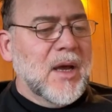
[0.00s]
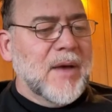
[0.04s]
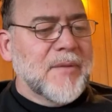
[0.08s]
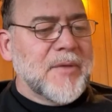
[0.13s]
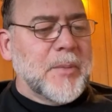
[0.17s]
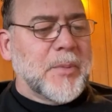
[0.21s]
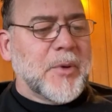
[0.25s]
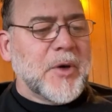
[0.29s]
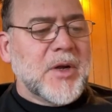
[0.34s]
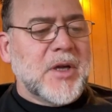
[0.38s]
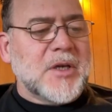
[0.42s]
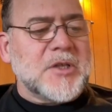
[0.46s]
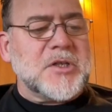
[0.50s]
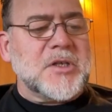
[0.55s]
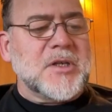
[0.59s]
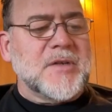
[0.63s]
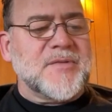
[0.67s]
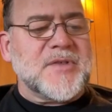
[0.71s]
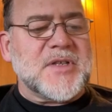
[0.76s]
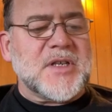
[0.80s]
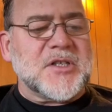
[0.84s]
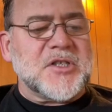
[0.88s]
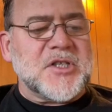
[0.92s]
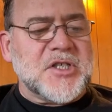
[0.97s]
of the production of
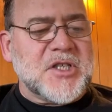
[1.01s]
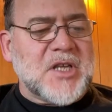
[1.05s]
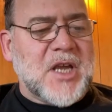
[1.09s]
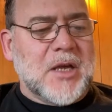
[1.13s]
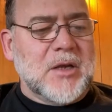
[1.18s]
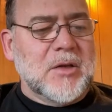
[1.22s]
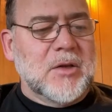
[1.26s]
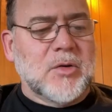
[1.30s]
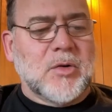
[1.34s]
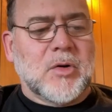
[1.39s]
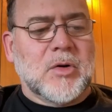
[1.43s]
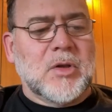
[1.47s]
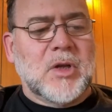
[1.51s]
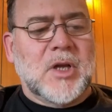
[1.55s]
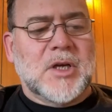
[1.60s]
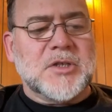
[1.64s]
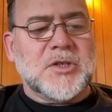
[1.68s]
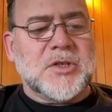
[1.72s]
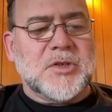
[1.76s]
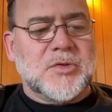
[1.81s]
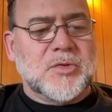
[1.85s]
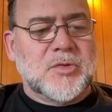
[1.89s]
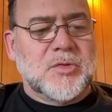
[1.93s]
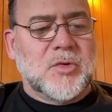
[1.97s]
such scalar or
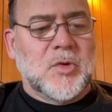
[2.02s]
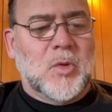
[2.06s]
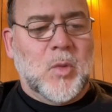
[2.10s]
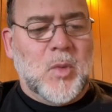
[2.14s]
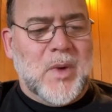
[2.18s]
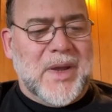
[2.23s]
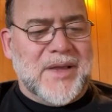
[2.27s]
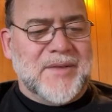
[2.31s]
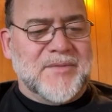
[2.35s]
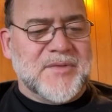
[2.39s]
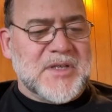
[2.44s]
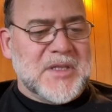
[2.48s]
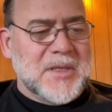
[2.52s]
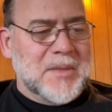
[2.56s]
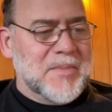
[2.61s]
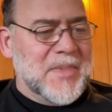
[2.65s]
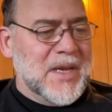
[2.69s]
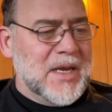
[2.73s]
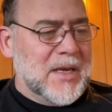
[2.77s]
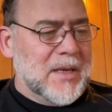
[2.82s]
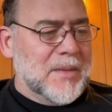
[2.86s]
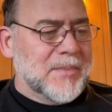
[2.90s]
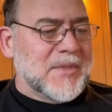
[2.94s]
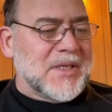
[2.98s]
longitudinal waves in the
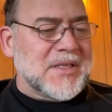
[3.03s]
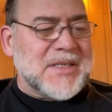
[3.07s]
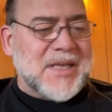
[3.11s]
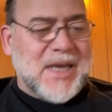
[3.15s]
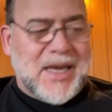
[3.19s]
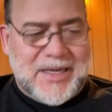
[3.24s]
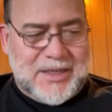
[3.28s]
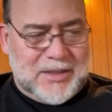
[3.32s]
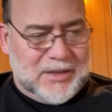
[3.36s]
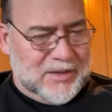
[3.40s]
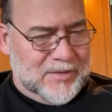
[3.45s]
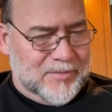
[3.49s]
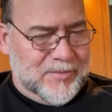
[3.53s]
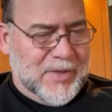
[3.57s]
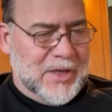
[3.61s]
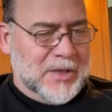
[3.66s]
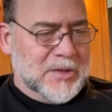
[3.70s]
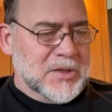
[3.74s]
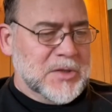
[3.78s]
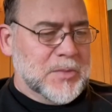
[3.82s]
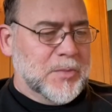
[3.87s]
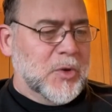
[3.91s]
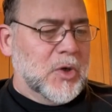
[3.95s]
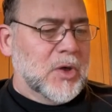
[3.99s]
medium. The title of
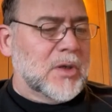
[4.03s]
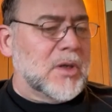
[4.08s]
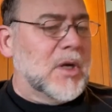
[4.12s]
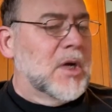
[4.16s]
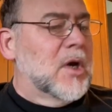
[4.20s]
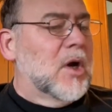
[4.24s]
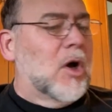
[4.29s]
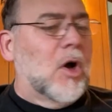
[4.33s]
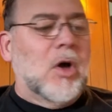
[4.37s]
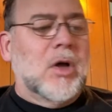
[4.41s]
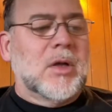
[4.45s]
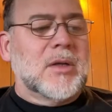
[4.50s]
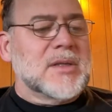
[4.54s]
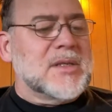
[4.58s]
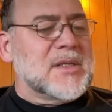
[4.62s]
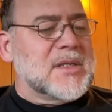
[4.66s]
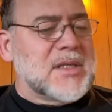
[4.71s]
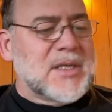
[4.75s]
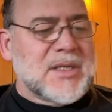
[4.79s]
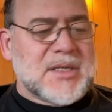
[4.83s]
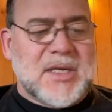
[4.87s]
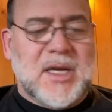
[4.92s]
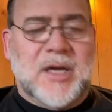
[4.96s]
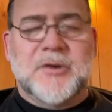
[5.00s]
Mayall's book, all
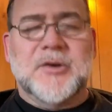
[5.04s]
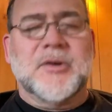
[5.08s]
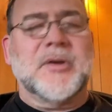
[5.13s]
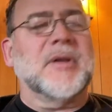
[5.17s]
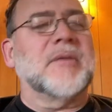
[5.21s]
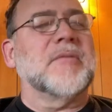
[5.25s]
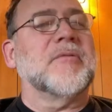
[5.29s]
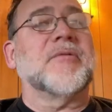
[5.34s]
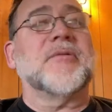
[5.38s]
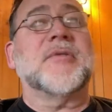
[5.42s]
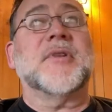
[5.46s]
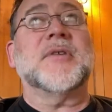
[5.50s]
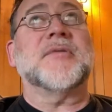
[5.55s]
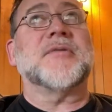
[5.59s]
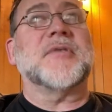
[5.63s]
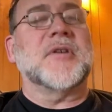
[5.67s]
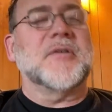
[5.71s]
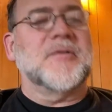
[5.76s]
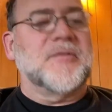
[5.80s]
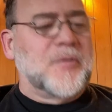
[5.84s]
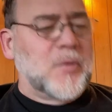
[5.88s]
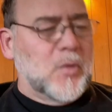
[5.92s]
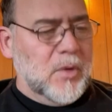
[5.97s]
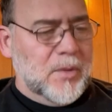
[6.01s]

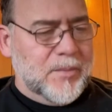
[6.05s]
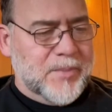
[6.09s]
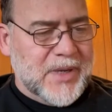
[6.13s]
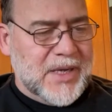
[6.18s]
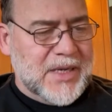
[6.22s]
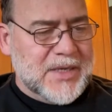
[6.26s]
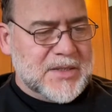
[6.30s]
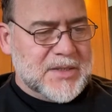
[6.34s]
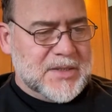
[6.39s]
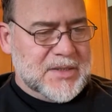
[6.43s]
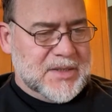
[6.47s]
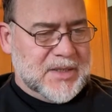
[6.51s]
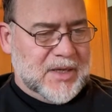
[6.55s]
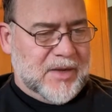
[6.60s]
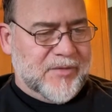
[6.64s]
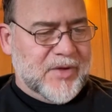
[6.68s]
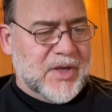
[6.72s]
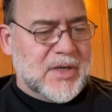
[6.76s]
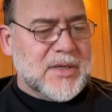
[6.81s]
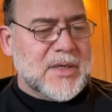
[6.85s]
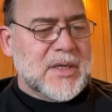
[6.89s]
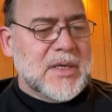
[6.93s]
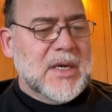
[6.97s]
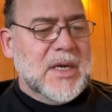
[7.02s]
654 pages of
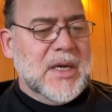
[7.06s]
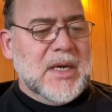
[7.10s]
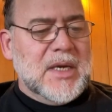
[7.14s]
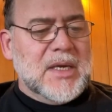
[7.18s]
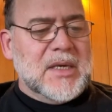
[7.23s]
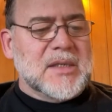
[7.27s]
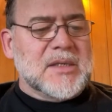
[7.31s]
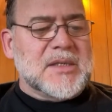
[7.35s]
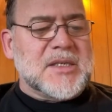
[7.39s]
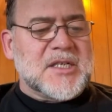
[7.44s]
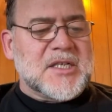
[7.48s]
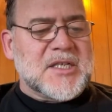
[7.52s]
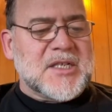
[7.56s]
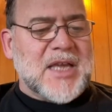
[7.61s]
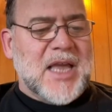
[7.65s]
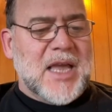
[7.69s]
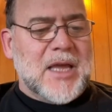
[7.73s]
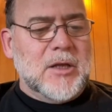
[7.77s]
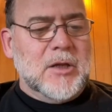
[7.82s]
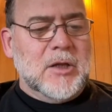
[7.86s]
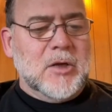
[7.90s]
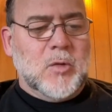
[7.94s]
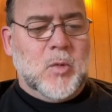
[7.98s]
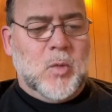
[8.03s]
it, is
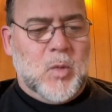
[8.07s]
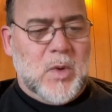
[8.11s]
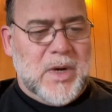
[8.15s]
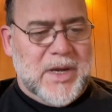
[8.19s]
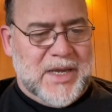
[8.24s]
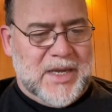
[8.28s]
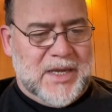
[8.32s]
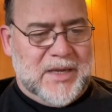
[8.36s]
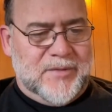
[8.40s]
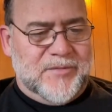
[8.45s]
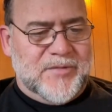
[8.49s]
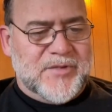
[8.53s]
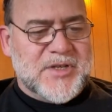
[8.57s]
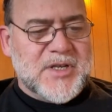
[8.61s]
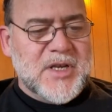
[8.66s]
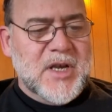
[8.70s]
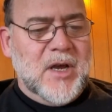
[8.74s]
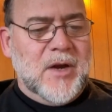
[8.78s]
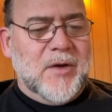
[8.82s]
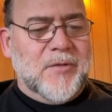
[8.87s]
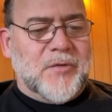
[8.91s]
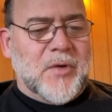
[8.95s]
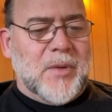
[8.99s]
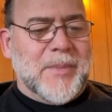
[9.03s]
Scalar Waves,
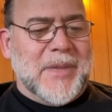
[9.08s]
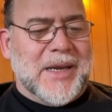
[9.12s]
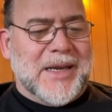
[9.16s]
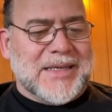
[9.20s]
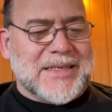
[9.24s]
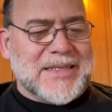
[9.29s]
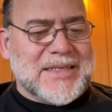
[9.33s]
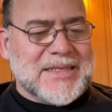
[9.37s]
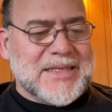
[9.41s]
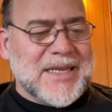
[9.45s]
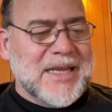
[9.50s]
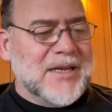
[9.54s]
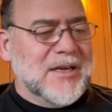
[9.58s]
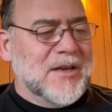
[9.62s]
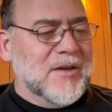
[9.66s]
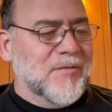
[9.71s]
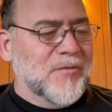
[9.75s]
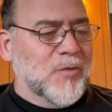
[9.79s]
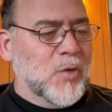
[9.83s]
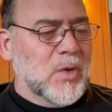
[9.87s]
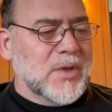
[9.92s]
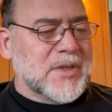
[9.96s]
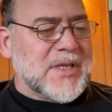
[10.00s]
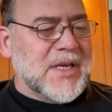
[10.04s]
From an Extended
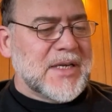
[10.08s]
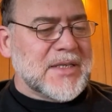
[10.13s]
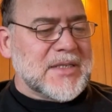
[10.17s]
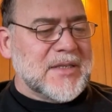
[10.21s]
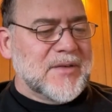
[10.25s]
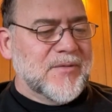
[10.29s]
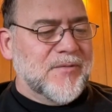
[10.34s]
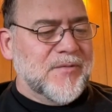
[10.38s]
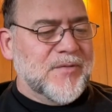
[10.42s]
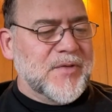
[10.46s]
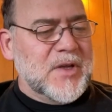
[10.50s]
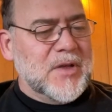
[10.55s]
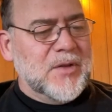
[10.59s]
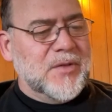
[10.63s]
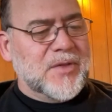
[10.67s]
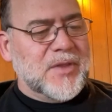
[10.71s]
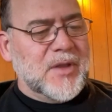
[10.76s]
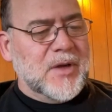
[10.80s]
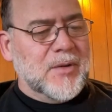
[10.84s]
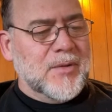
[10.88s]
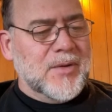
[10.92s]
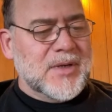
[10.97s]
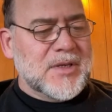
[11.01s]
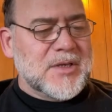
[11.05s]
Vortex and Field
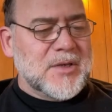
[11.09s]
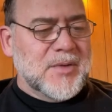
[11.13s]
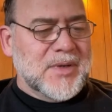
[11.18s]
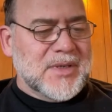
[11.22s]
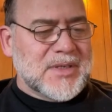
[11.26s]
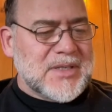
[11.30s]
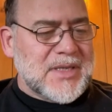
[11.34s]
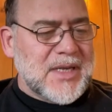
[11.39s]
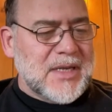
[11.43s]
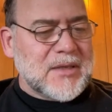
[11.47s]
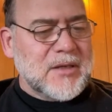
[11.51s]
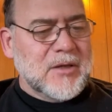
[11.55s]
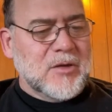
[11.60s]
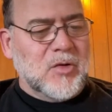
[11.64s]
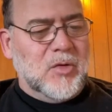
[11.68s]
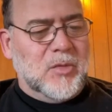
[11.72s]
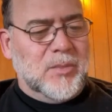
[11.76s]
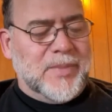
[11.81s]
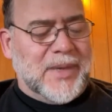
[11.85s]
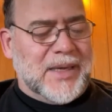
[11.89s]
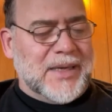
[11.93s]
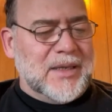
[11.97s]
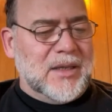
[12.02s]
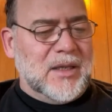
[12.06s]
Theory to a Technical,
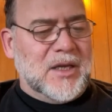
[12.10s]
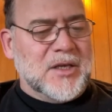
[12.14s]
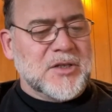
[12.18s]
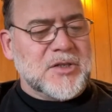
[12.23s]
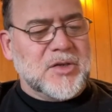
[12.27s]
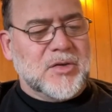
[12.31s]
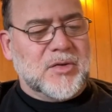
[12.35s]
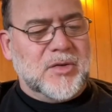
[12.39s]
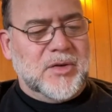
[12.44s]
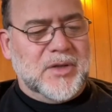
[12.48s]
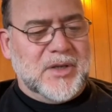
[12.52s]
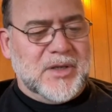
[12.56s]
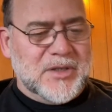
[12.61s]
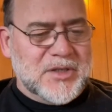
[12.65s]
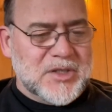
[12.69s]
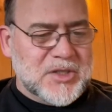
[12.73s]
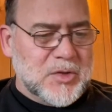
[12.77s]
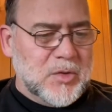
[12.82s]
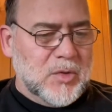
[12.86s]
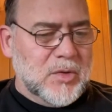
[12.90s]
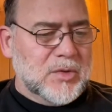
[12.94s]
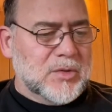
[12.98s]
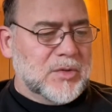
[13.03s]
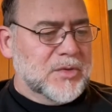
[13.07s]
Biological, and
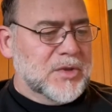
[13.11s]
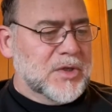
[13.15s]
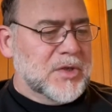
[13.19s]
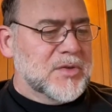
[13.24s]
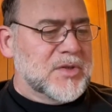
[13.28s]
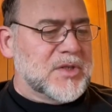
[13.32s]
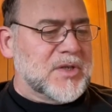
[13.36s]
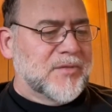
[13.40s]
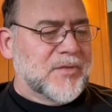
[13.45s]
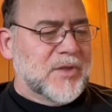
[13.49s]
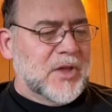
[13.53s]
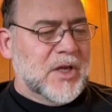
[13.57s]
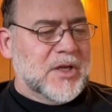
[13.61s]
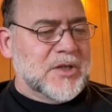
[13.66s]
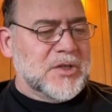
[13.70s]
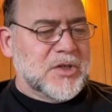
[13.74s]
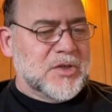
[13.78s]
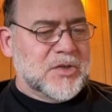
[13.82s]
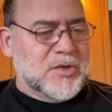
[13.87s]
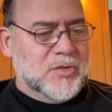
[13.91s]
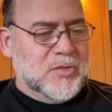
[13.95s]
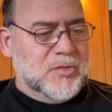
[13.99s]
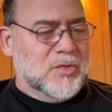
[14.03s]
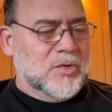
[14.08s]
Historical Use of
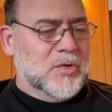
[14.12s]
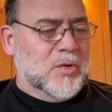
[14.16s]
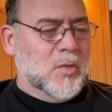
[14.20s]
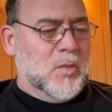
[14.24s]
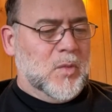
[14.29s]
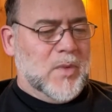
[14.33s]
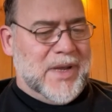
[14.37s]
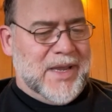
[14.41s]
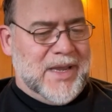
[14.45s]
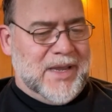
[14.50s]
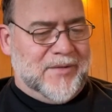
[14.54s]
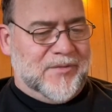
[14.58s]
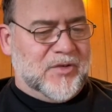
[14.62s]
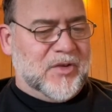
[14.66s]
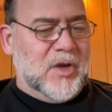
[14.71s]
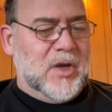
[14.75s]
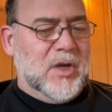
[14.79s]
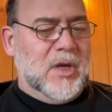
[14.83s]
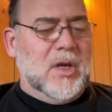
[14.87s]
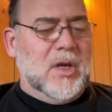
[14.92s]
Longitudinal Waves.